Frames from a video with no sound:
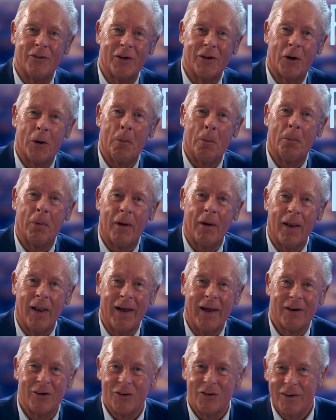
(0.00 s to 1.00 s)

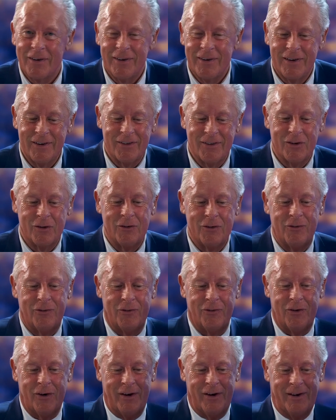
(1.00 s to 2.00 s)
complexities
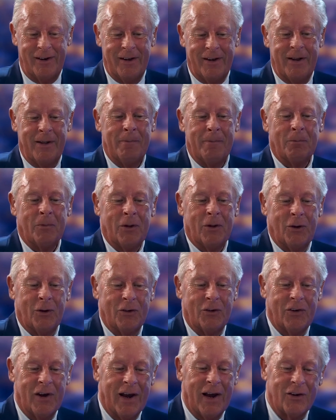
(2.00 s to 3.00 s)
of your
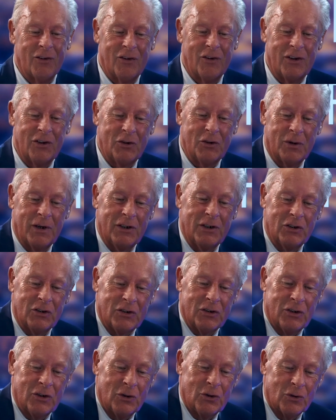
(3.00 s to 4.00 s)
tax situation
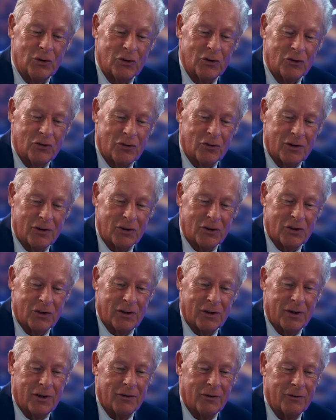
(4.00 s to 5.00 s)
and your structure
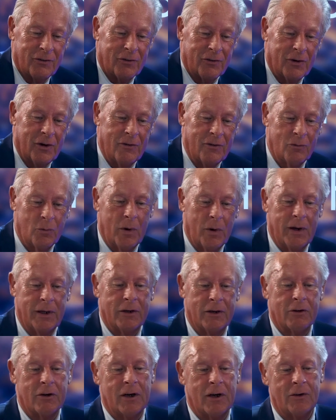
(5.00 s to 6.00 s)
of where you're
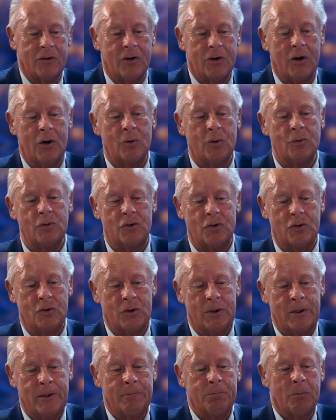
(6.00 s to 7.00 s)
going to hold your
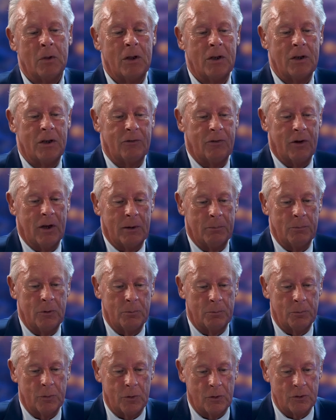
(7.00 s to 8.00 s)

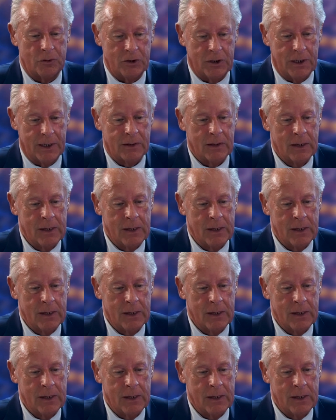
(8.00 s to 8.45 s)
development project.